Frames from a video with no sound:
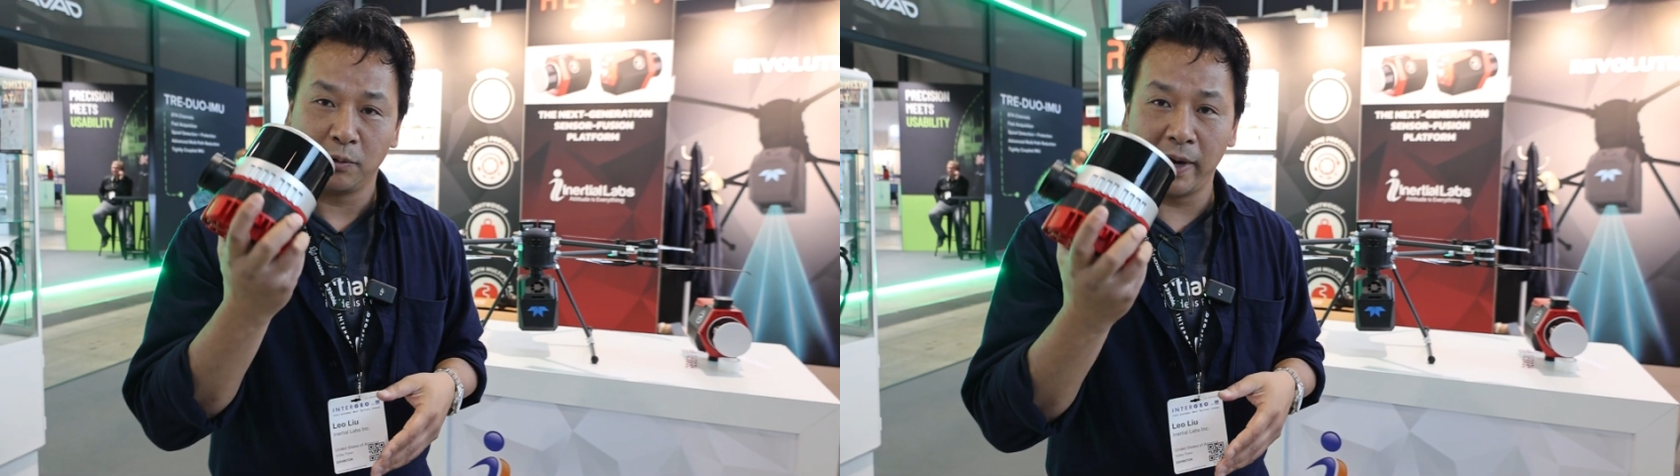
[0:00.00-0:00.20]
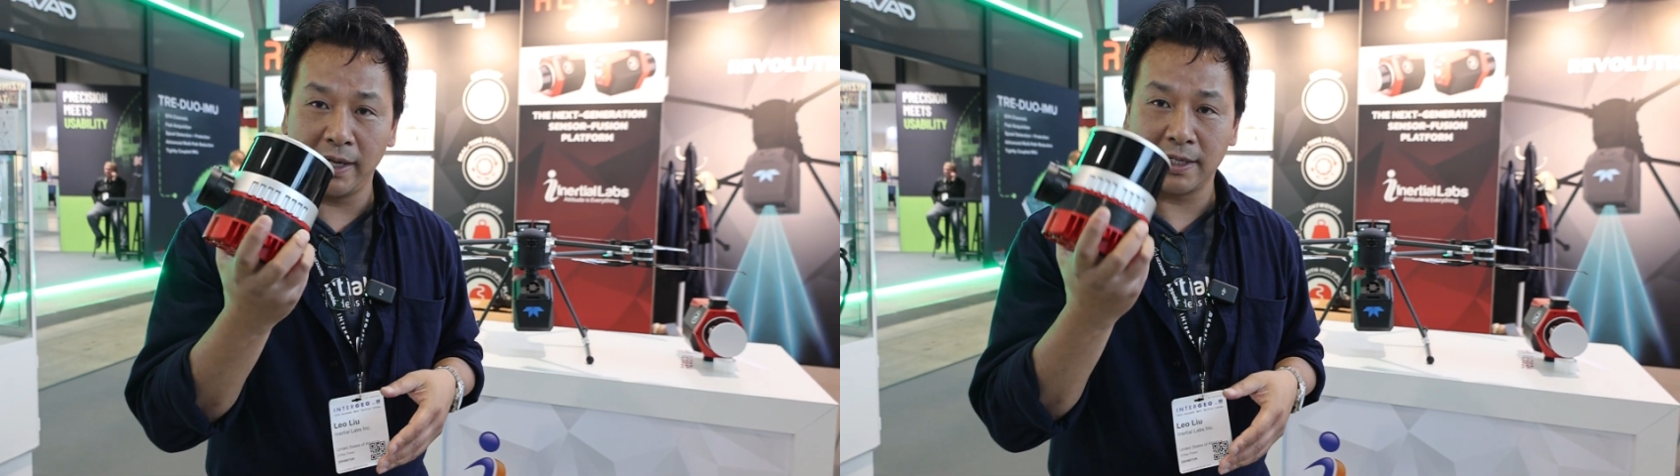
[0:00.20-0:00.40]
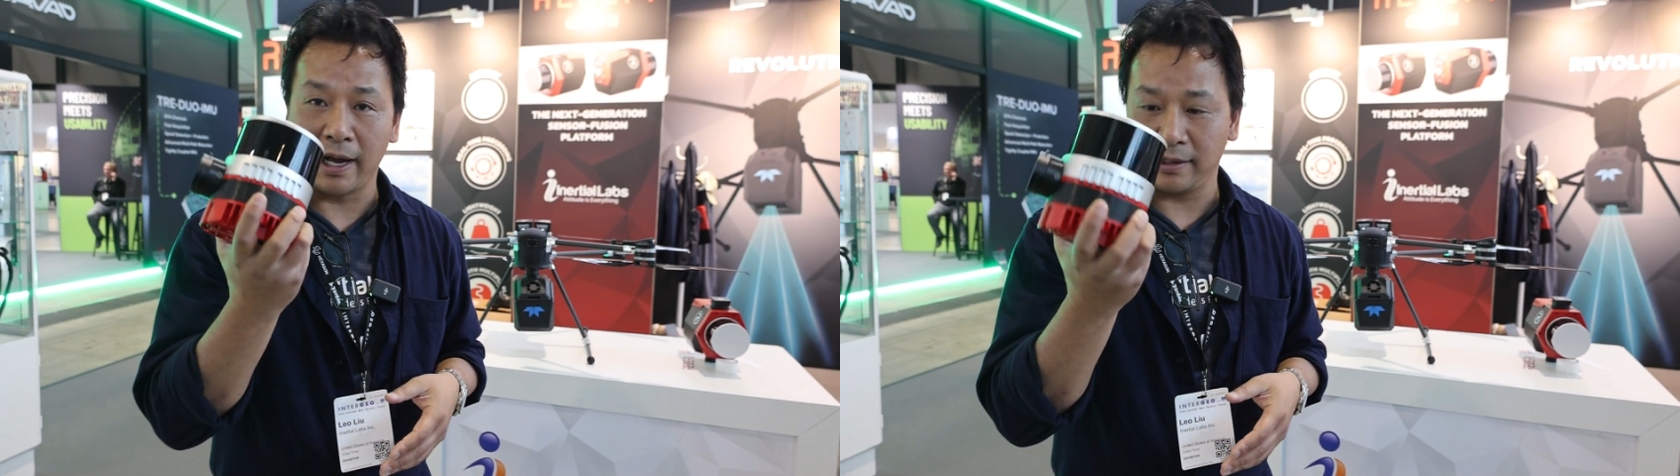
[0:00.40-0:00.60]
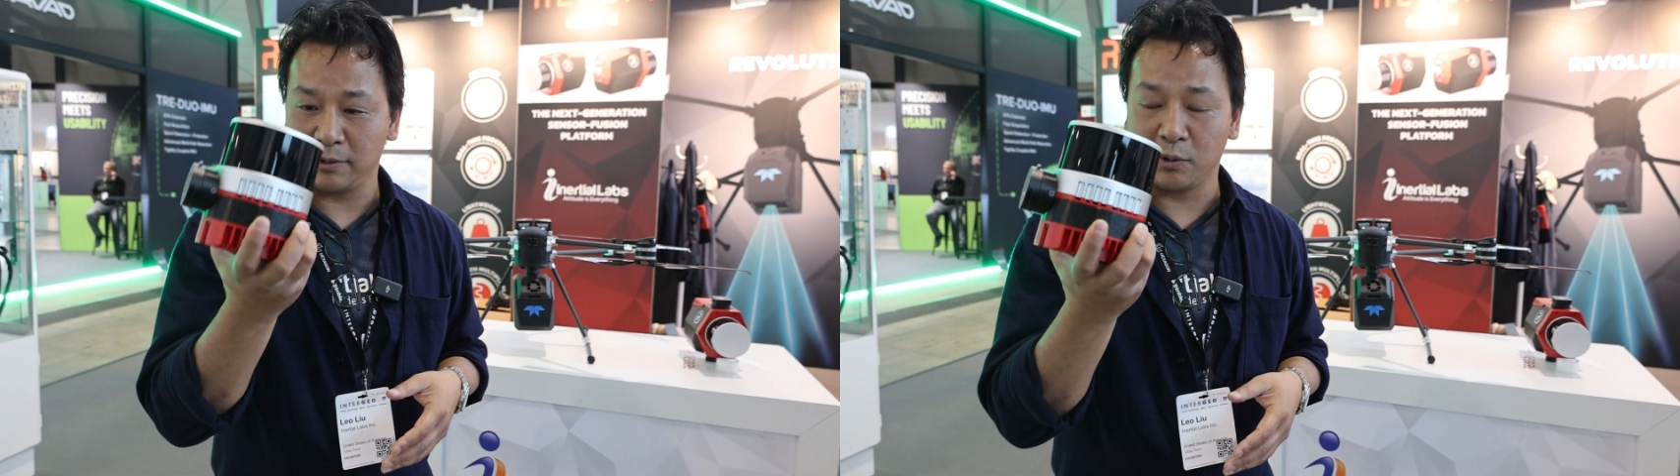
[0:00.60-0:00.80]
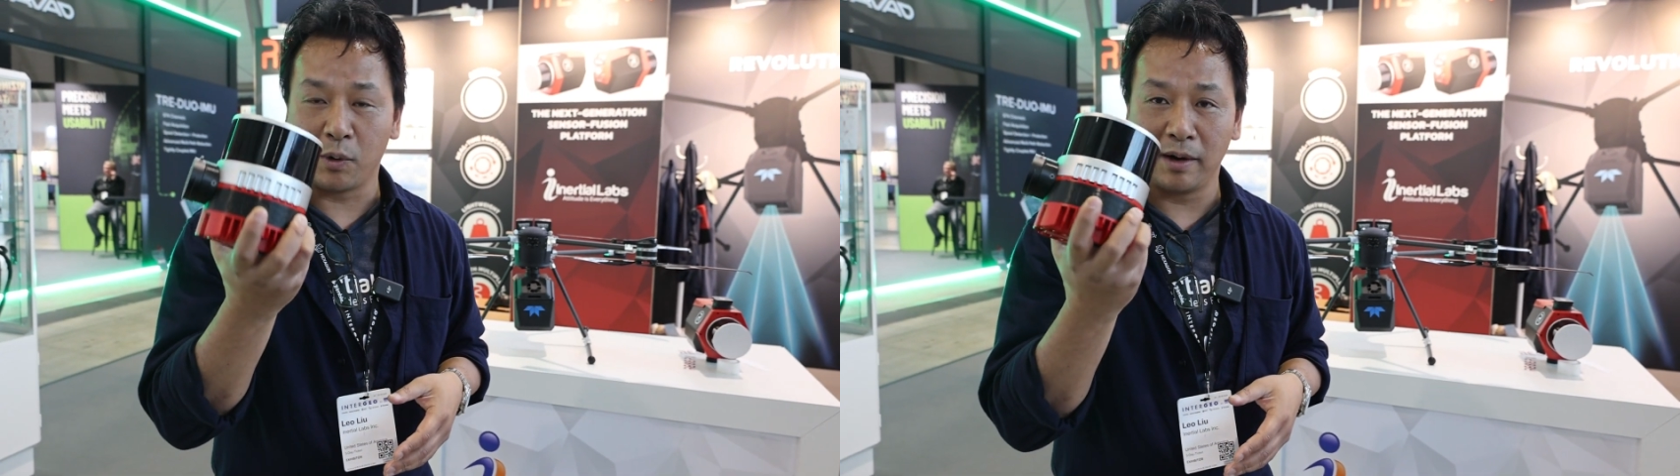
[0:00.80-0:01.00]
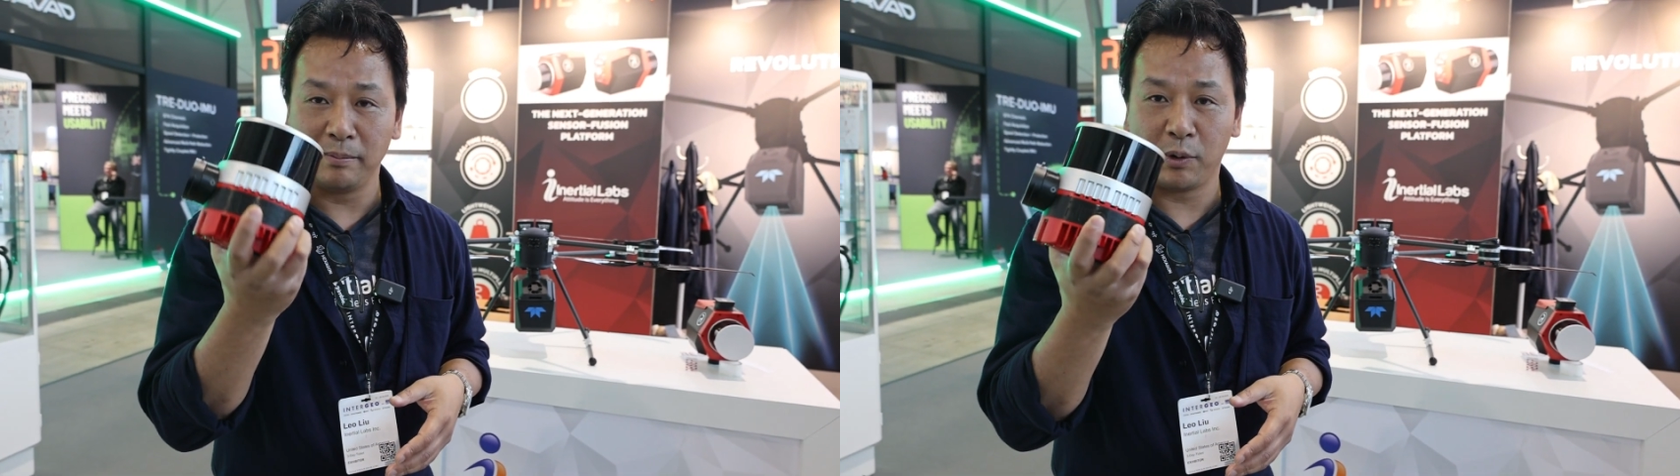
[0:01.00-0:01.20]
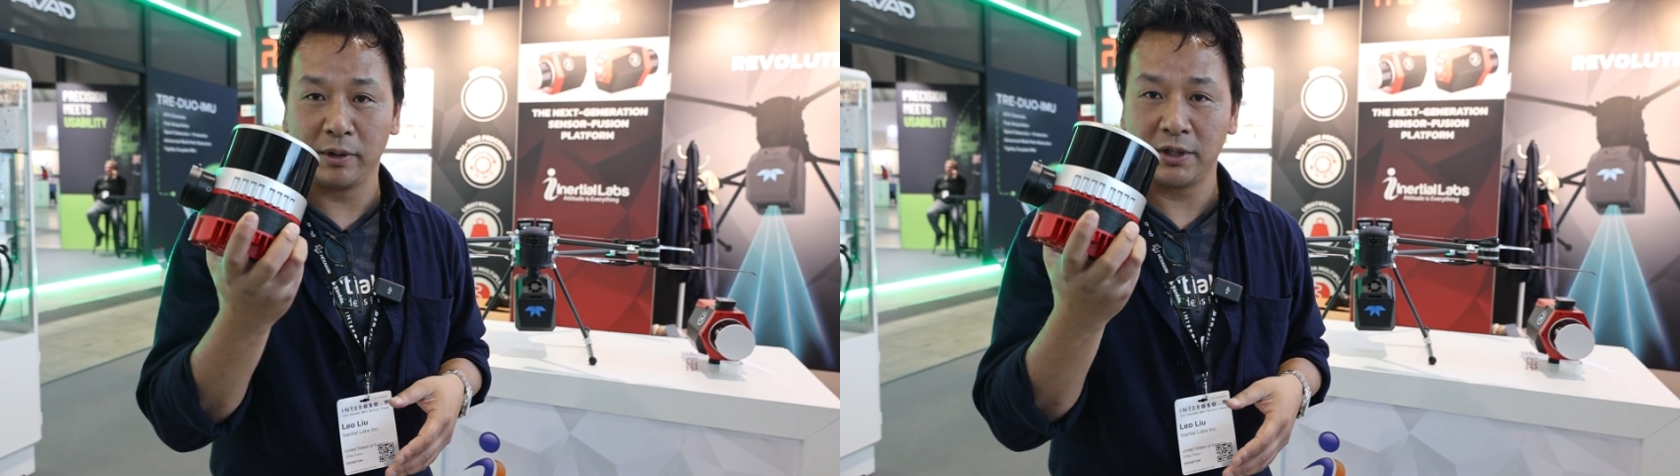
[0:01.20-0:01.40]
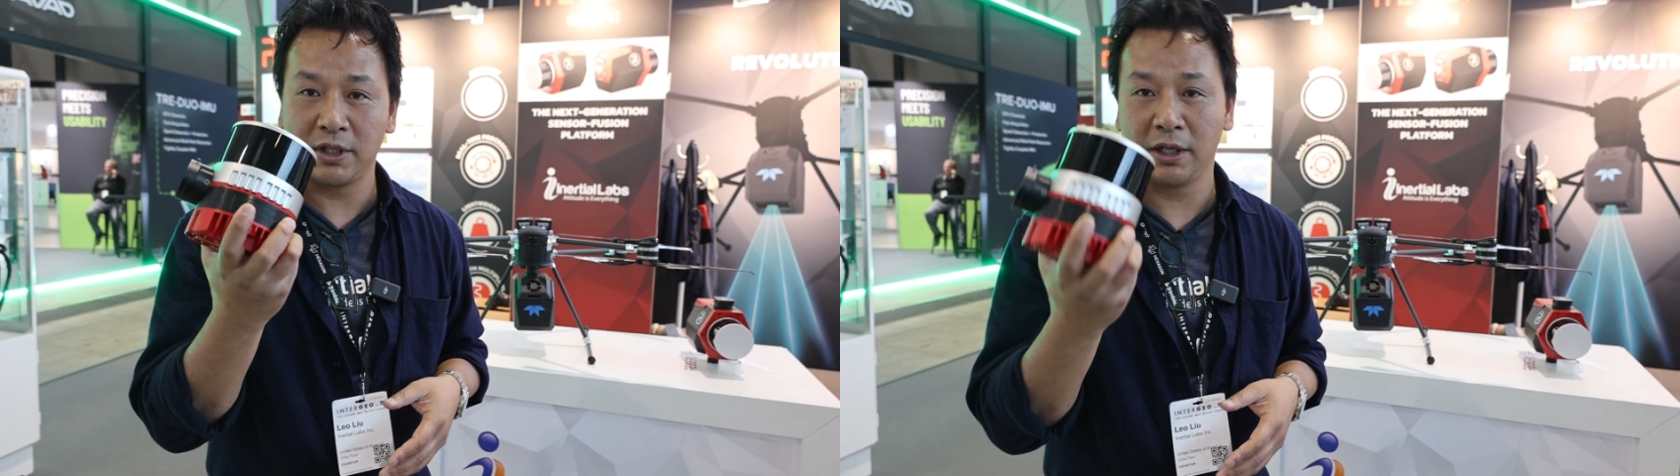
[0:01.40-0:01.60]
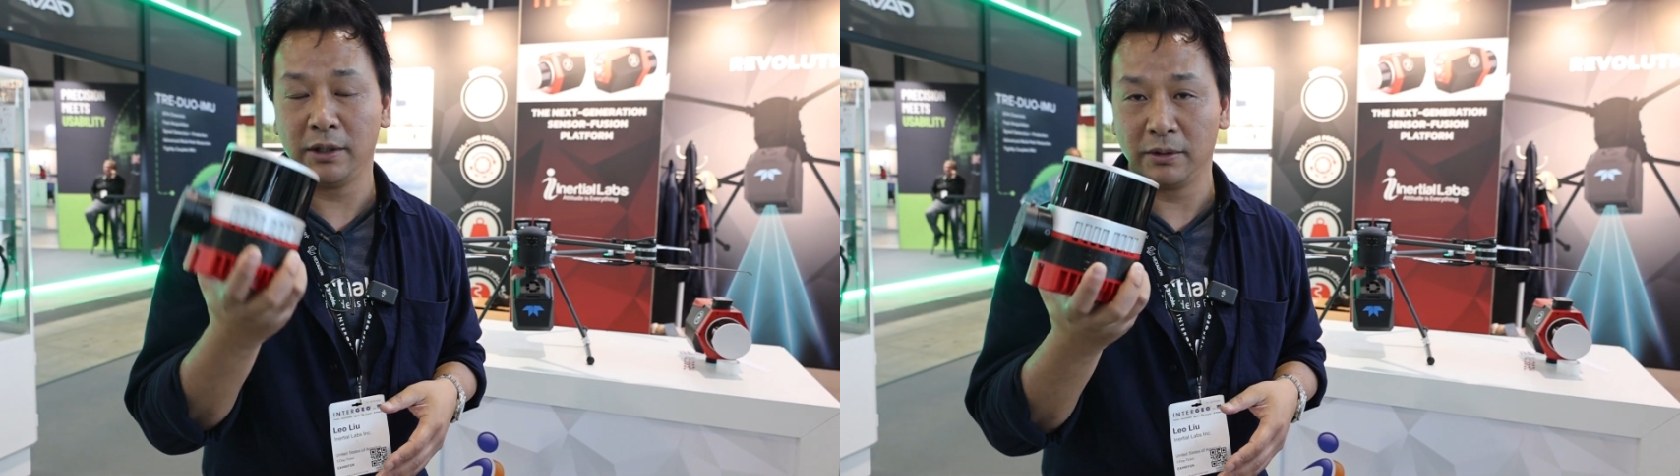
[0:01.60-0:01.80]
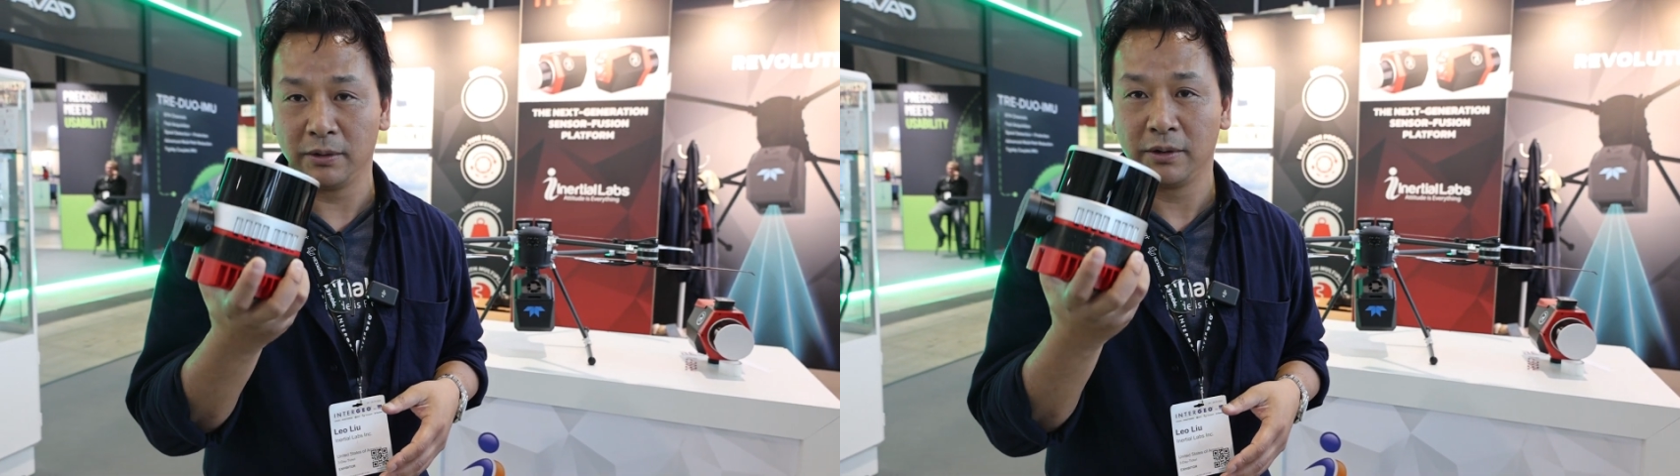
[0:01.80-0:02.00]
weighs at
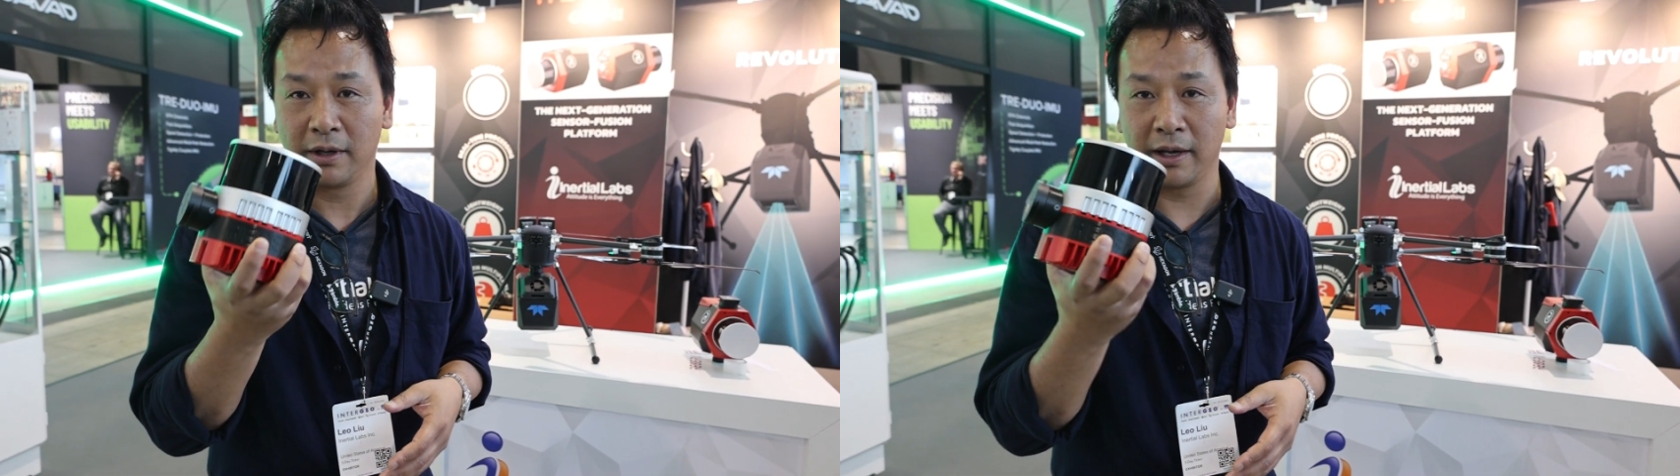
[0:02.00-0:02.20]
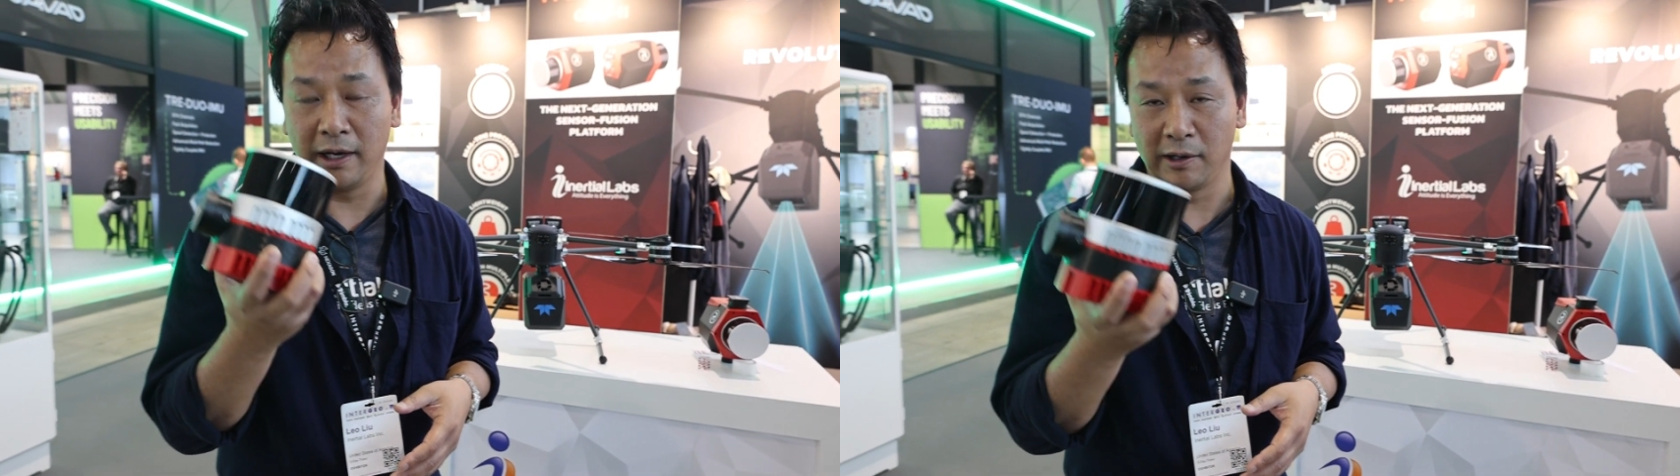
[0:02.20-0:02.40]
1.2